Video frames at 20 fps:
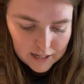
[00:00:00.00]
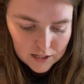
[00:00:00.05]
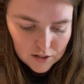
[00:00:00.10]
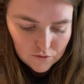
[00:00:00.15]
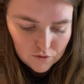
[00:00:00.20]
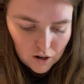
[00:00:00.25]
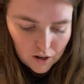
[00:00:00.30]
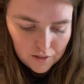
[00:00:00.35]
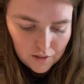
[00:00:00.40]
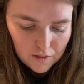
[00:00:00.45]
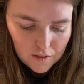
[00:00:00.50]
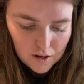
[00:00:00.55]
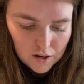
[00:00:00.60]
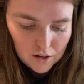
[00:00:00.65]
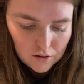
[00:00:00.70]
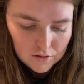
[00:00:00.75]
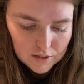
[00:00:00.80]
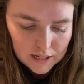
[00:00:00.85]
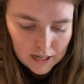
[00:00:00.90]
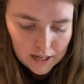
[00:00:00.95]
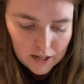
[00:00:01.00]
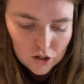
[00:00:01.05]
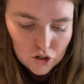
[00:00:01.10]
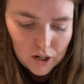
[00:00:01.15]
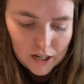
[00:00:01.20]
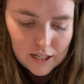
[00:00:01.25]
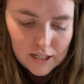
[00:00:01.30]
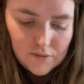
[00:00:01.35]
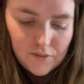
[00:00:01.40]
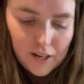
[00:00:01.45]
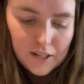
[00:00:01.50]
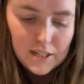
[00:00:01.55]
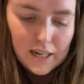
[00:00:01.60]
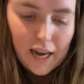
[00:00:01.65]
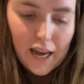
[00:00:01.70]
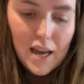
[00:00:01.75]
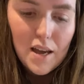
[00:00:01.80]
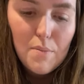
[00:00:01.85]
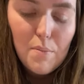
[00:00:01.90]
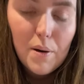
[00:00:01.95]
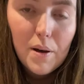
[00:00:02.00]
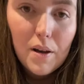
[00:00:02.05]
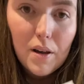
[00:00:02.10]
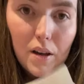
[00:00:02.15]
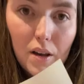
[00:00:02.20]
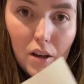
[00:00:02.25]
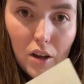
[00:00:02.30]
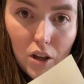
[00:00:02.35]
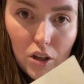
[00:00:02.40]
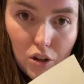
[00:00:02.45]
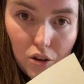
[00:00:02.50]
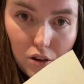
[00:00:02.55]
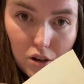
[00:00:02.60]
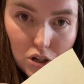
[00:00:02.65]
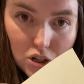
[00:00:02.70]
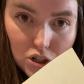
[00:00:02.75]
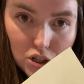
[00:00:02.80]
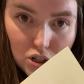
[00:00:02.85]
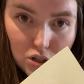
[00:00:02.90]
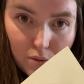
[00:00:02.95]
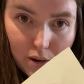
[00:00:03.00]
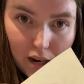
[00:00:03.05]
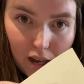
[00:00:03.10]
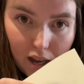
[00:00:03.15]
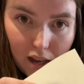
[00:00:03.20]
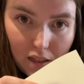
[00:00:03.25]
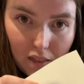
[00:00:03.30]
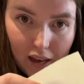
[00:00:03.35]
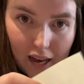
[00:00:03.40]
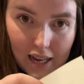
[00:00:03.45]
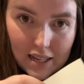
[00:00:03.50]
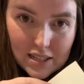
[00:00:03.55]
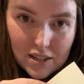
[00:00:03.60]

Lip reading: So rather than using transfer tape, you can just do it like that.